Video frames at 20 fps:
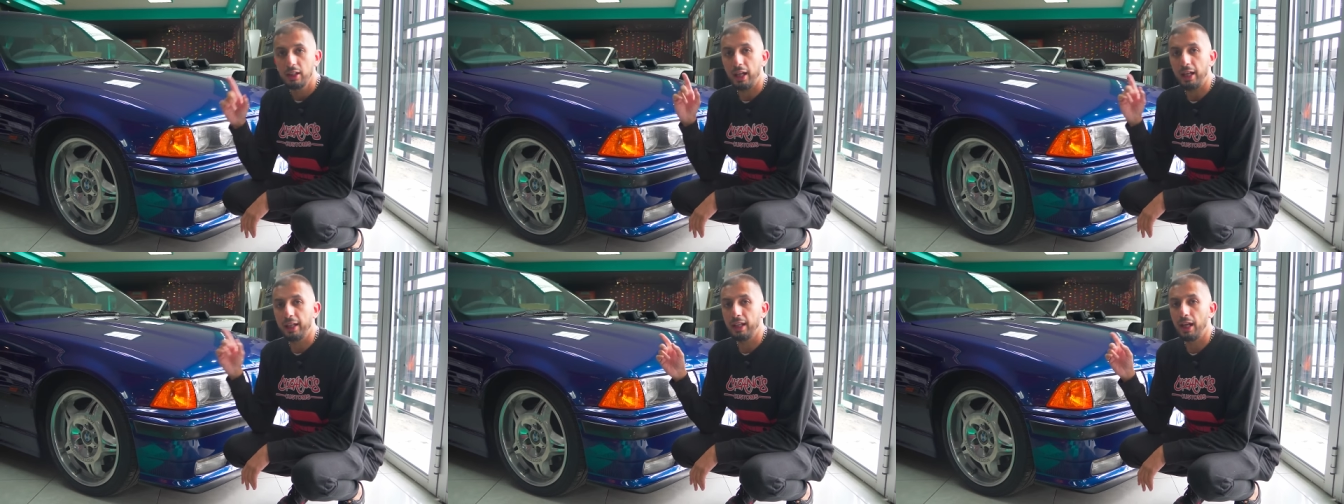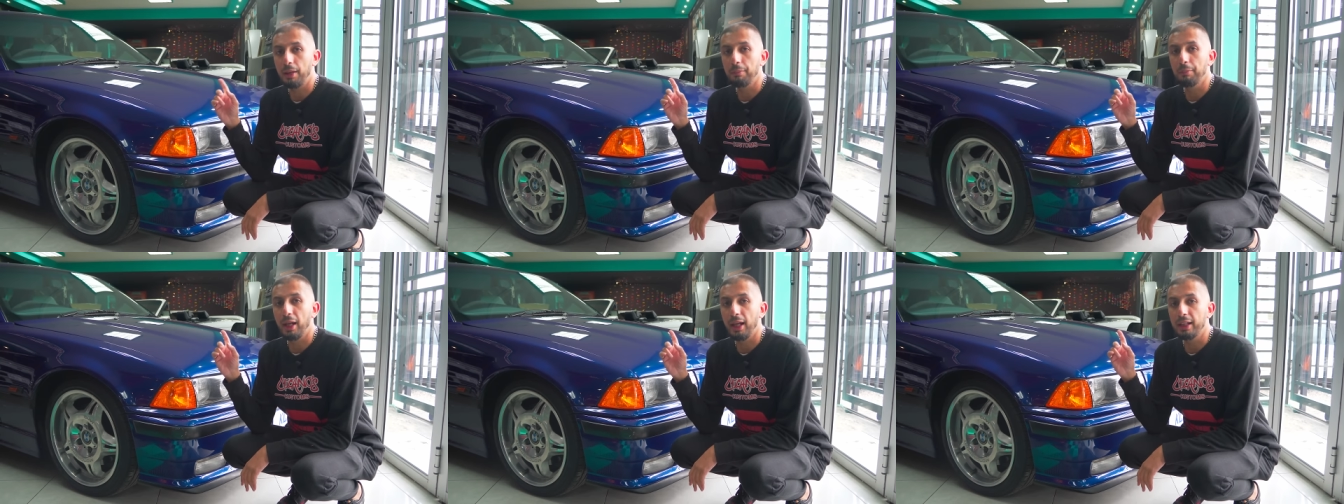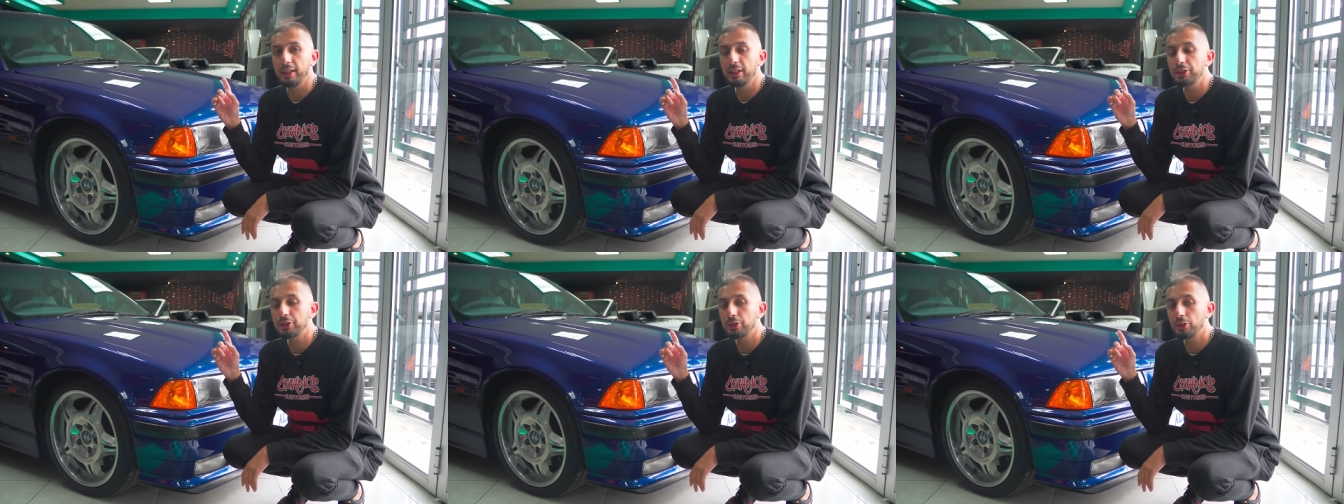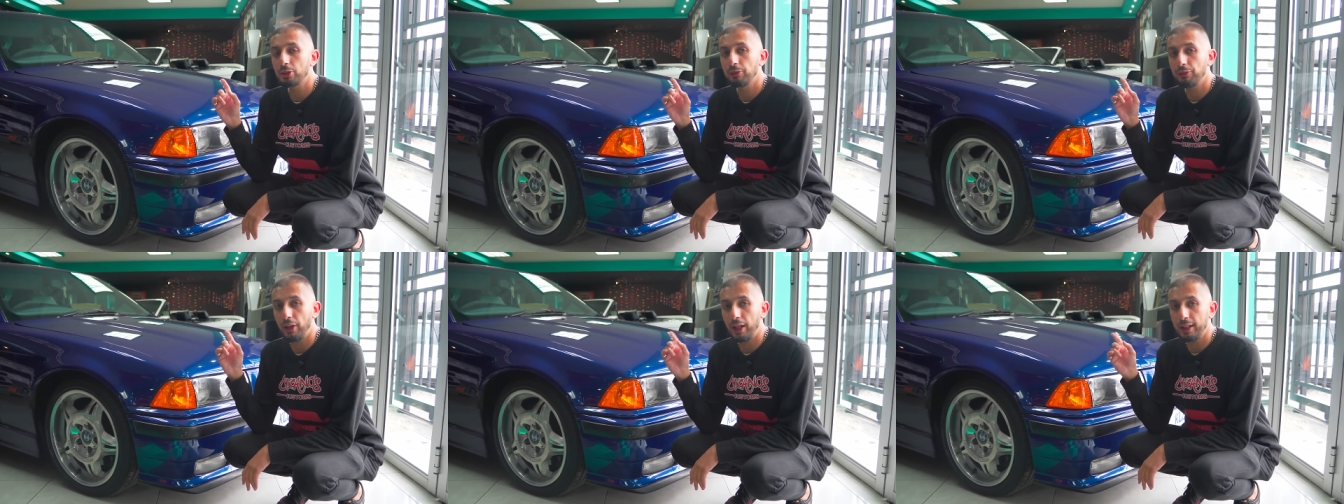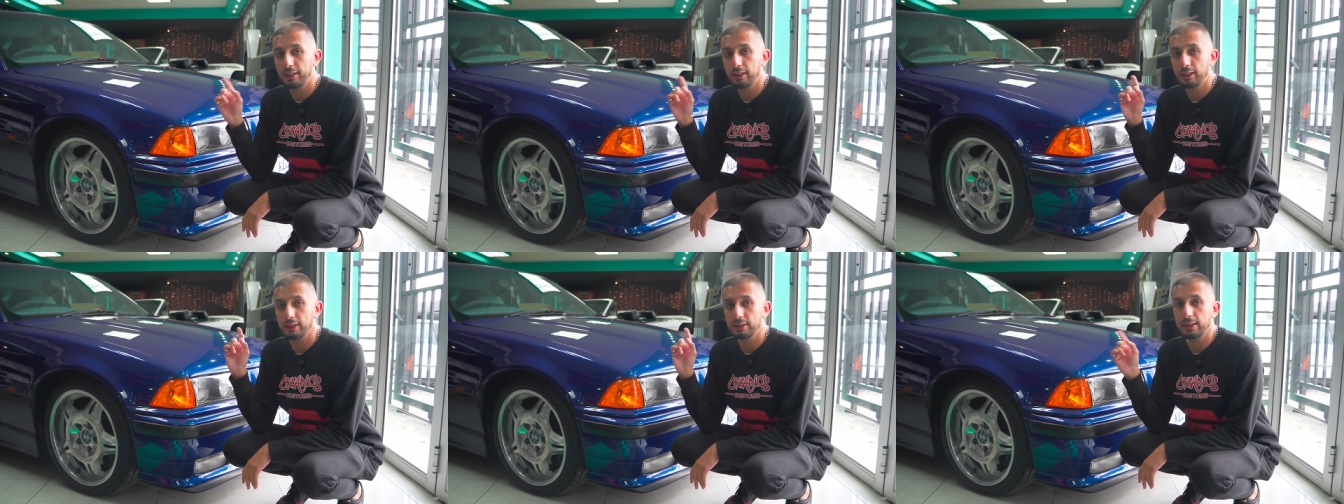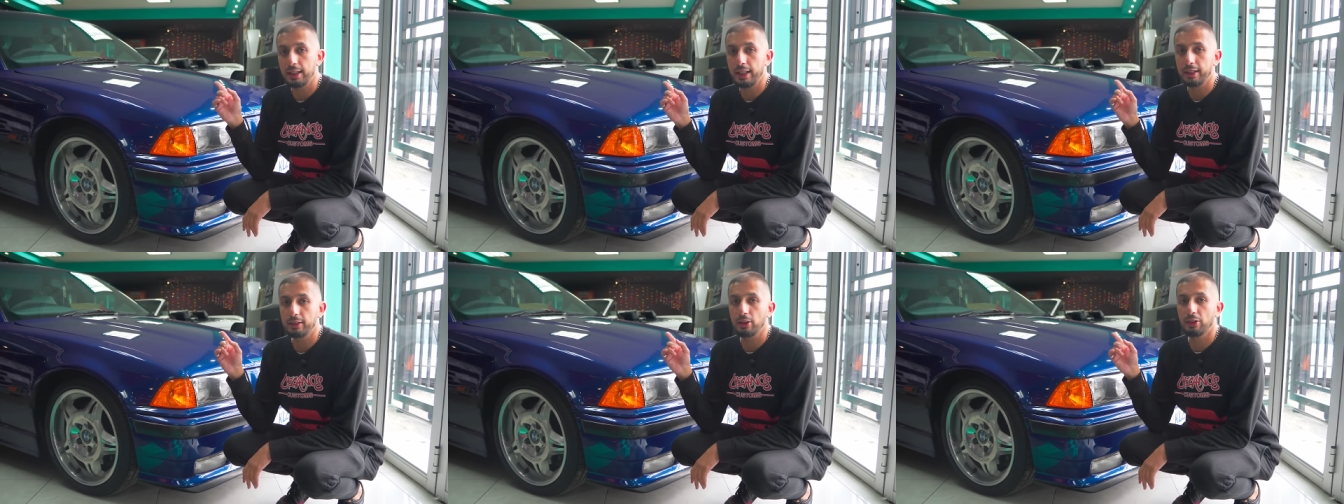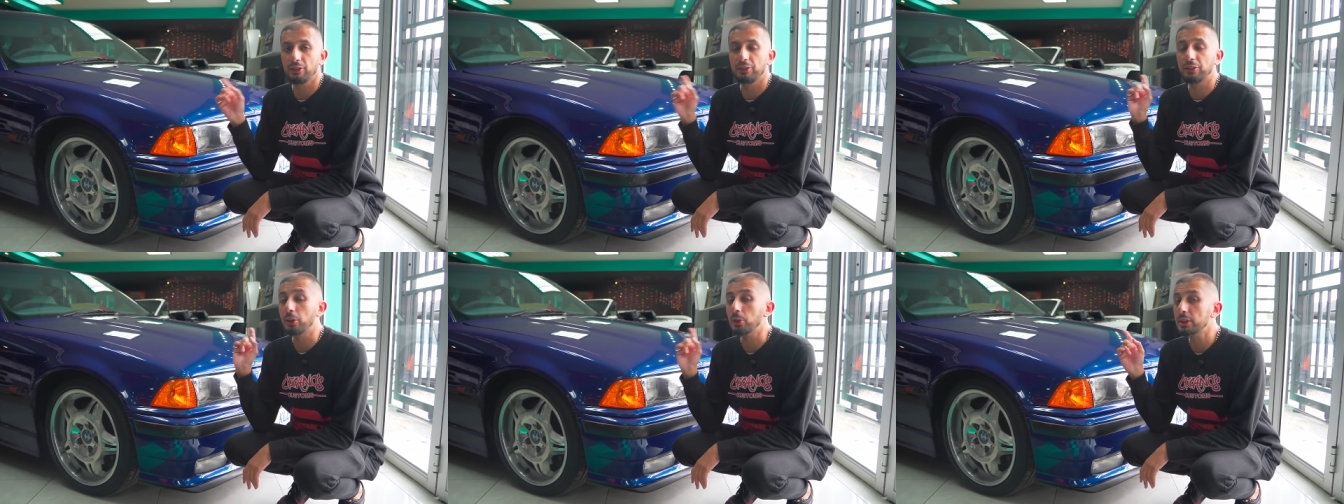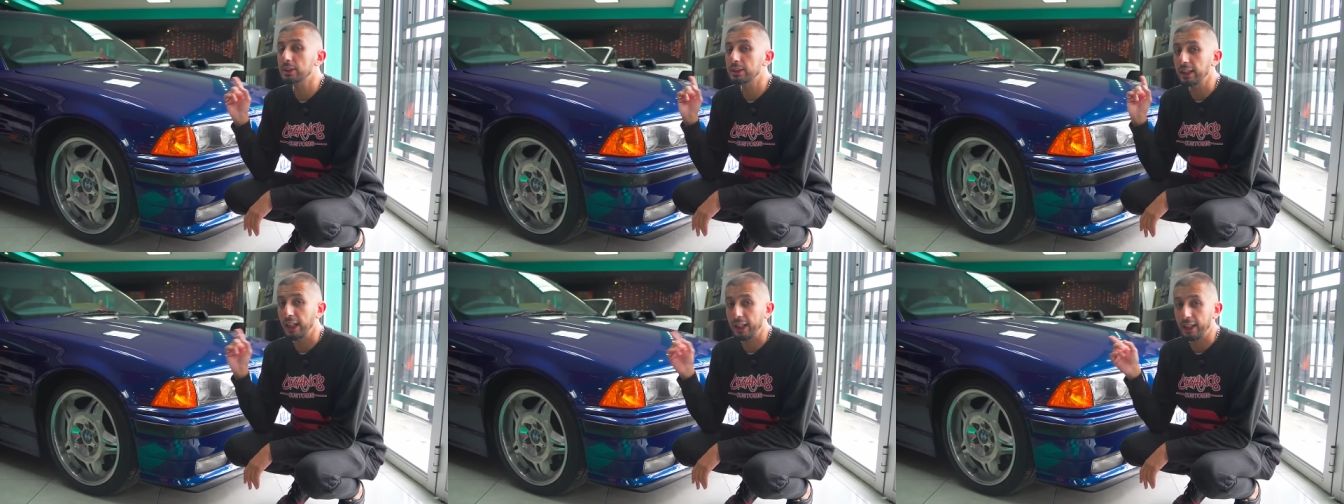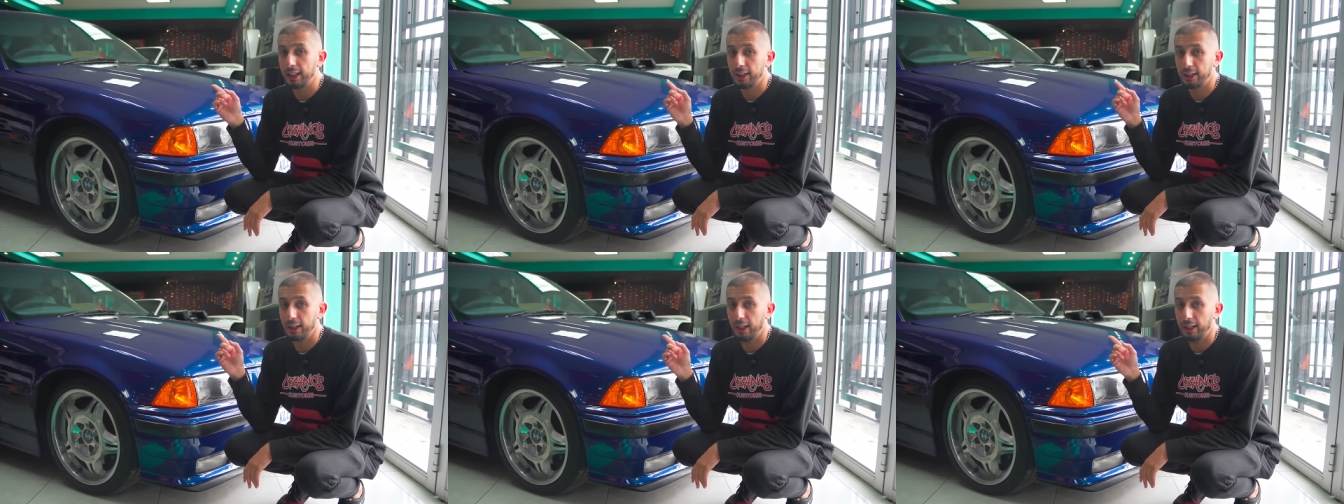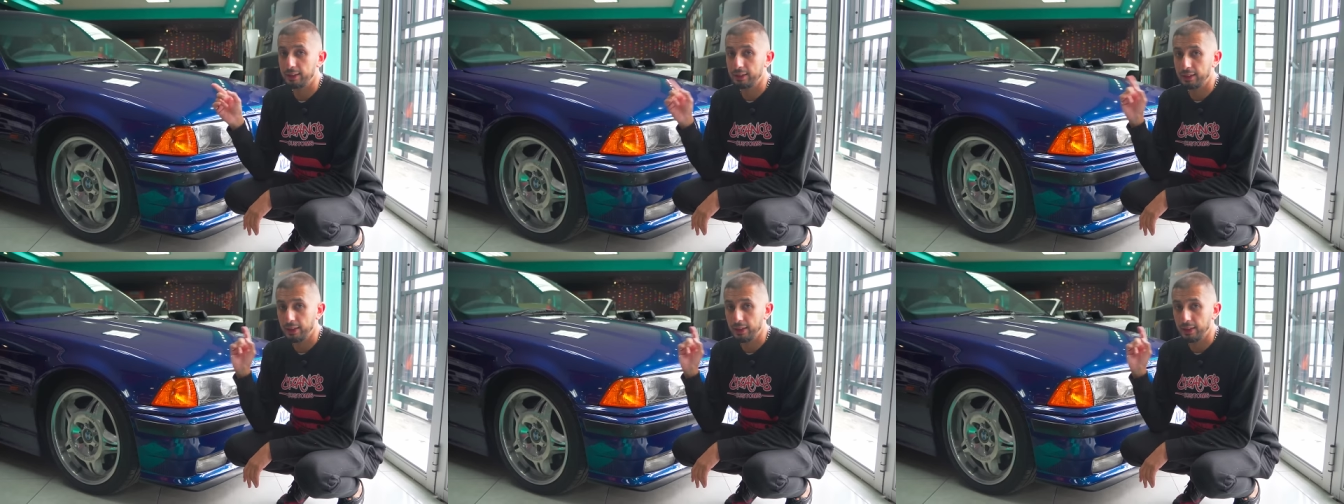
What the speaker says: and I managed to find a set of good second-hand